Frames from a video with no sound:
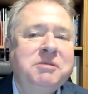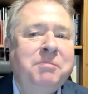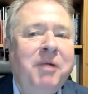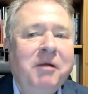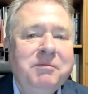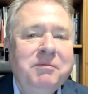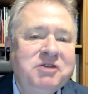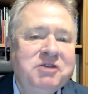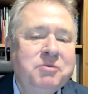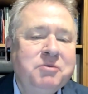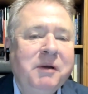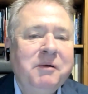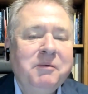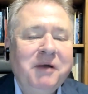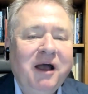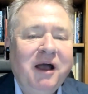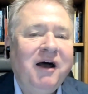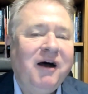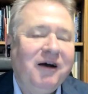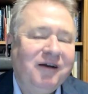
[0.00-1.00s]
problem is,
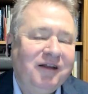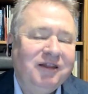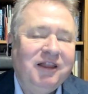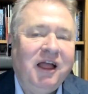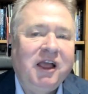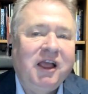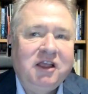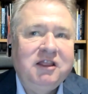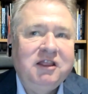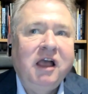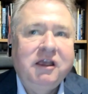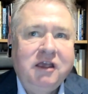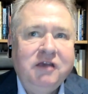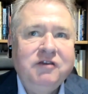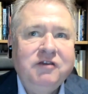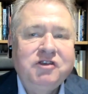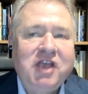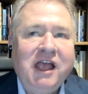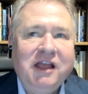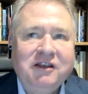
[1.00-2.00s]
like
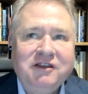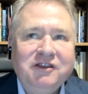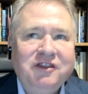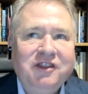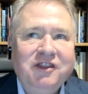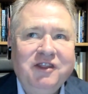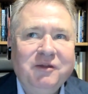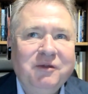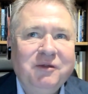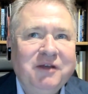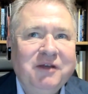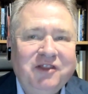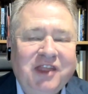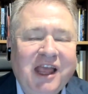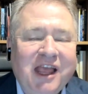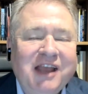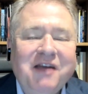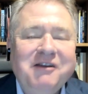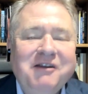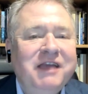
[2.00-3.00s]
you said,
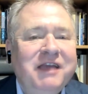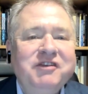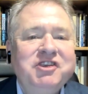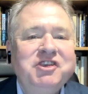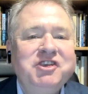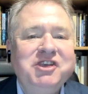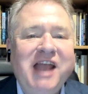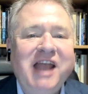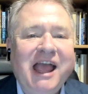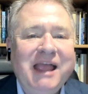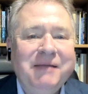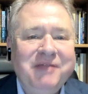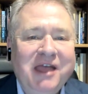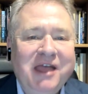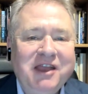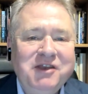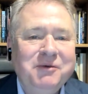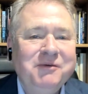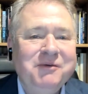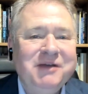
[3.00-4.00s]
they don't give us a name.
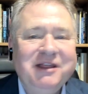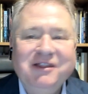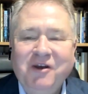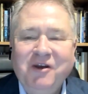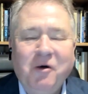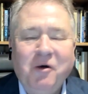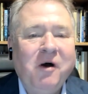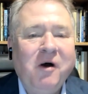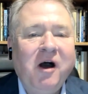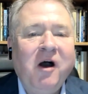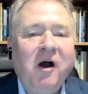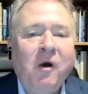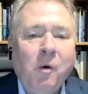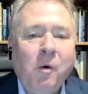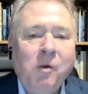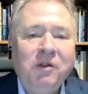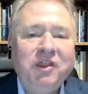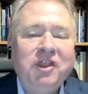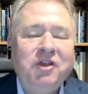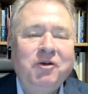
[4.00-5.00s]

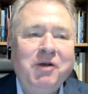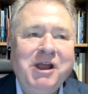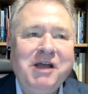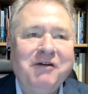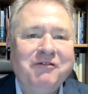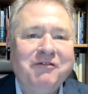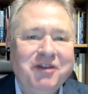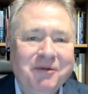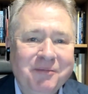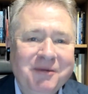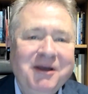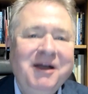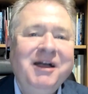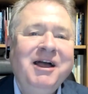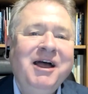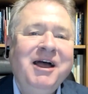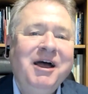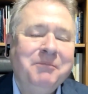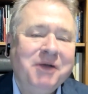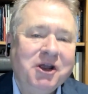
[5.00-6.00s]
All three of them,
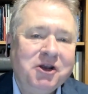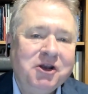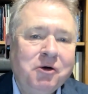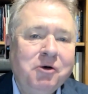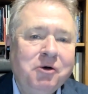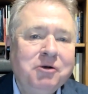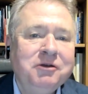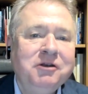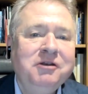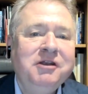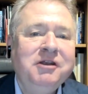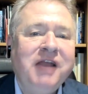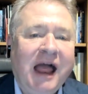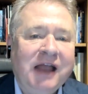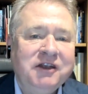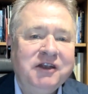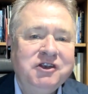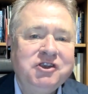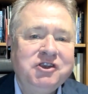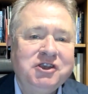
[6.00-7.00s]
McNaughton,
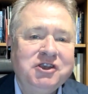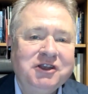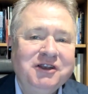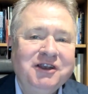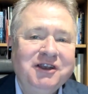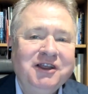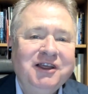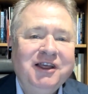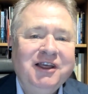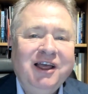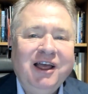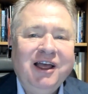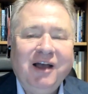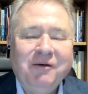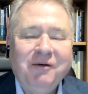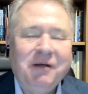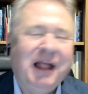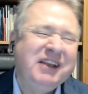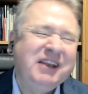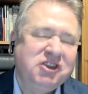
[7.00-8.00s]
Anderson,
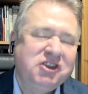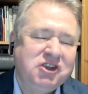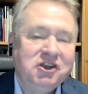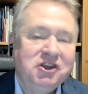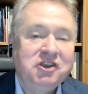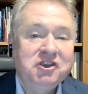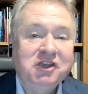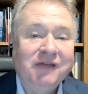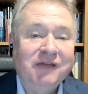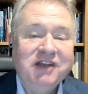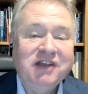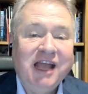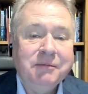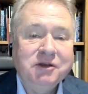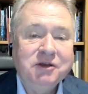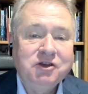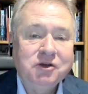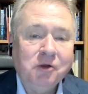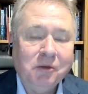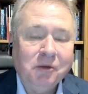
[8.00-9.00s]
well, Anderson doesn't give a name
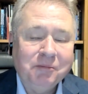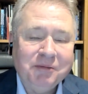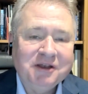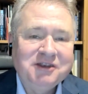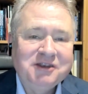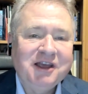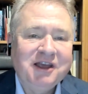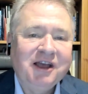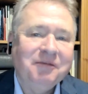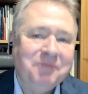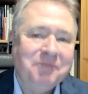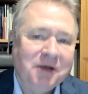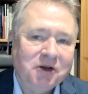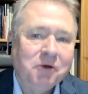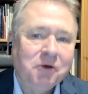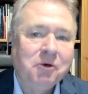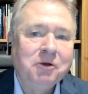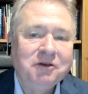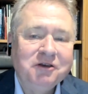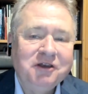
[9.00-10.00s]
at all, but
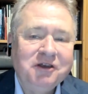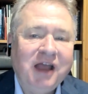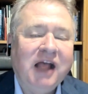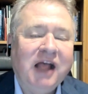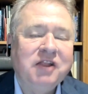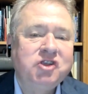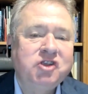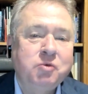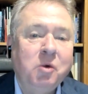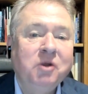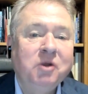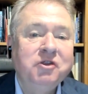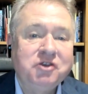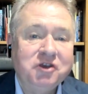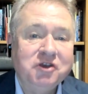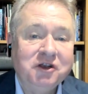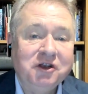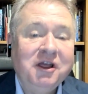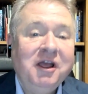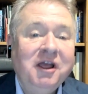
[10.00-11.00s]
McNaughton and
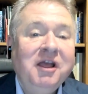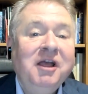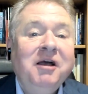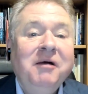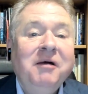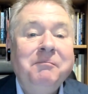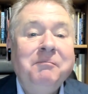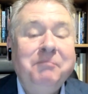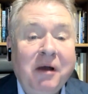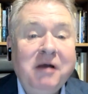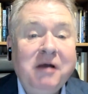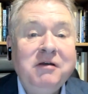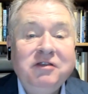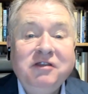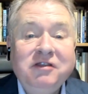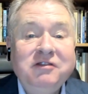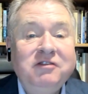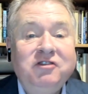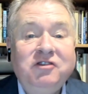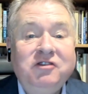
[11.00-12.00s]
Swanson
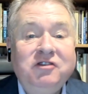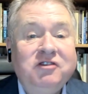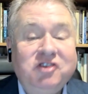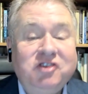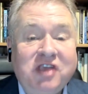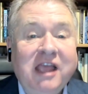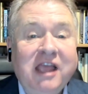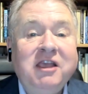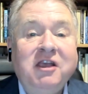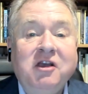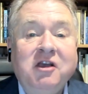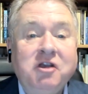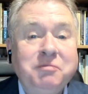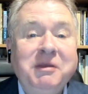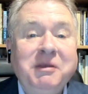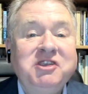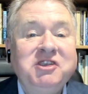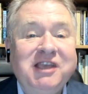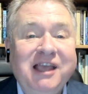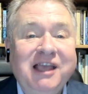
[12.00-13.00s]
both say
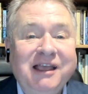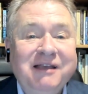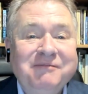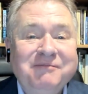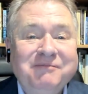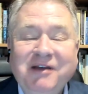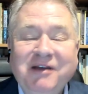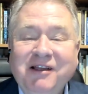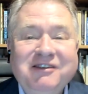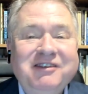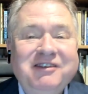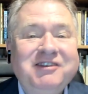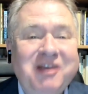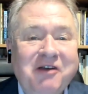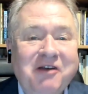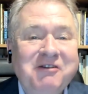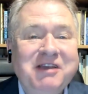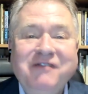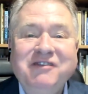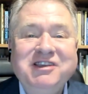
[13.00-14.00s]
Kosminski, but
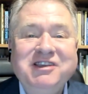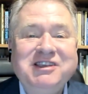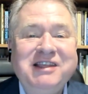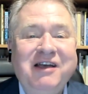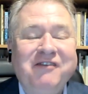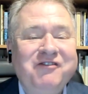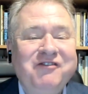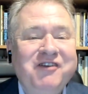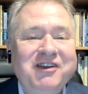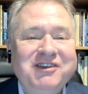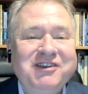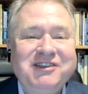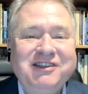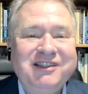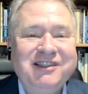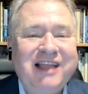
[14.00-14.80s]
don't give us that first,